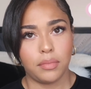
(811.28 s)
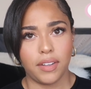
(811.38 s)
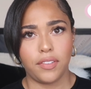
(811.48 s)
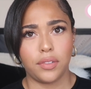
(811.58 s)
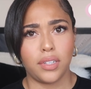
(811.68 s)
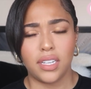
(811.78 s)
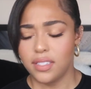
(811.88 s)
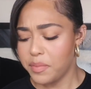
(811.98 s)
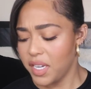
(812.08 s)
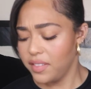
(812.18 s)
My phone
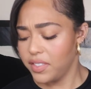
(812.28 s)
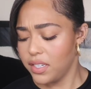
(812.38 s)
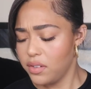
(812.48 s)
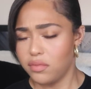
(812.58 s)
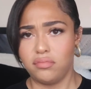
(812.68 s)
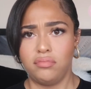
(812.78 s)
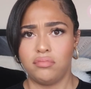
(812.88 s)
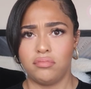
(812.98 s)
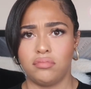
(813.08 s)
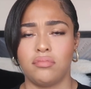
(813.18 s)
has a mind of its own.
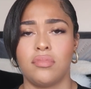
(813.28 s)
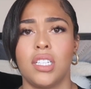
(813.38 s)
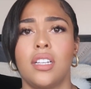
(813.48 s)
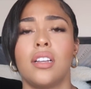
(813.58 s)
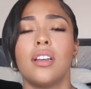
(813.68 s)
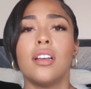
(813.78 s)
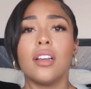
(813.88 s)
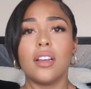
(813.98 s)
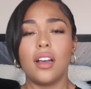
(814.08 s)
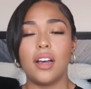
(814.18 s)

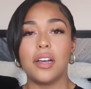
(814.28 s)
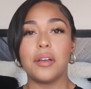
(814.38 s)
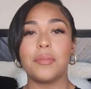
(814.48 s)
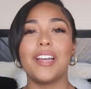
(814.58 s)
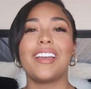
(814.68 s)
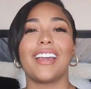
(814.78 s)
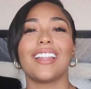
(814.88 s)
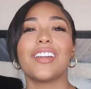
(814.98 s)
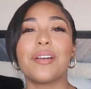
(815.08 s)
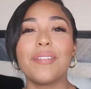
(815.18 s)

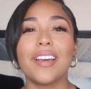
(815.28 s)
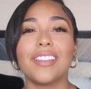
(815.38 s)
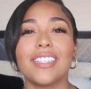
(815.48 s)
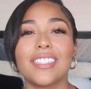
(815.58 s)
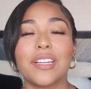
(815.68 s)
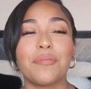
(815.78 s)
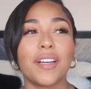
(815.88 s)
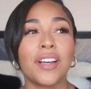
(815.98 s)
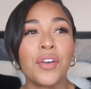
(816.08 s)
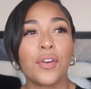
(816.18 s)
Yeah, they're coming out this year,
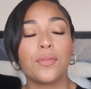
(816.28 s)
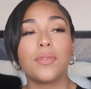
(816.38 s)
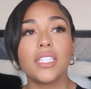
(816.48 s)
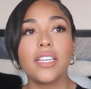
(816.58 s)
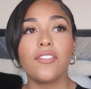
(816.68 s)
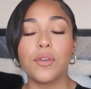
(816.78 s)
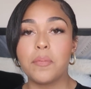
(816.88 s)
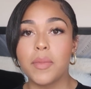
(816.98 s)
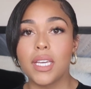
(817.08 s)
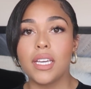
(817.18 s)
but really for
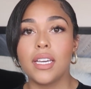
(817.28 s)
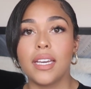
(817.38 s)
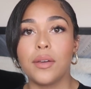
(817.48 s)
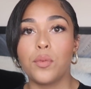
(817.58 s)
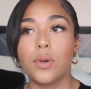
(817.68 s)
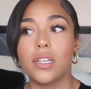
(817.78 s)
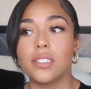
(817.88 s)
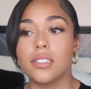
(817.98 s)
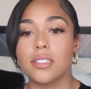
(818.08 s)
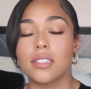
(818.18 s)
me it
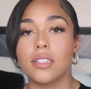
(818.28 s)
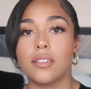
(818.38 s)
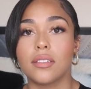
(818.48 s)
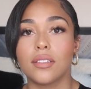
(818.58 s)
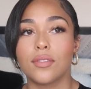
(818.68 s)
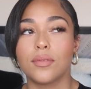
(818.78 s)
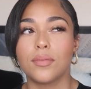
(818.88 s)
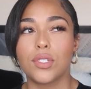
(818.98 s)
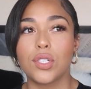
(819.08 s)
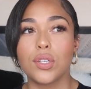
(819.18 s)
was
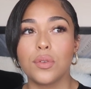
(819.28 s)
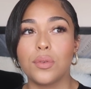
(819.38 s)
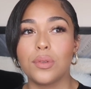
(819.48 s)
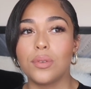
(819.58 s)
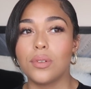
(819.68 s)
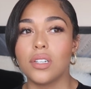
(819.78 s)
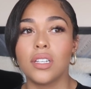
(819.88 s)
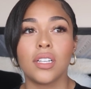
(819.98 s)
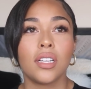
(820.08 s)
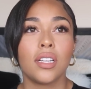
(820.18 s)
to